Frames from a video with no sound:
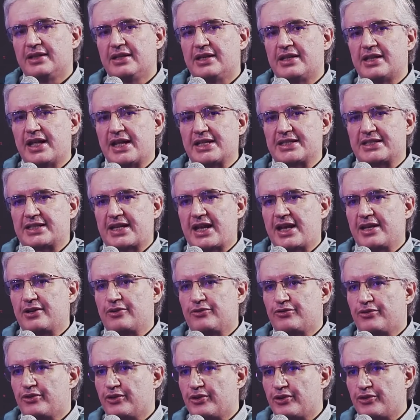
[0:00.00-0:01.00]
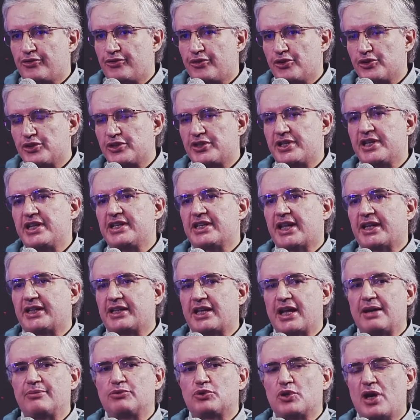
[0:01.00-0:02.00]
That's kind of the first thing that
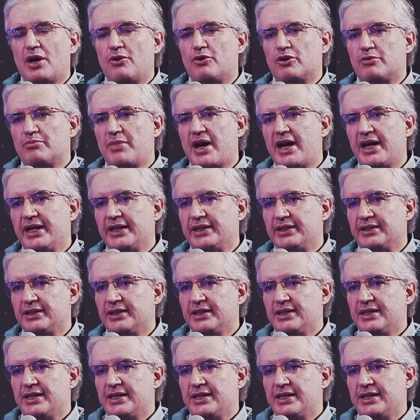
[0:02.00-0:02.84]
comes to our mind,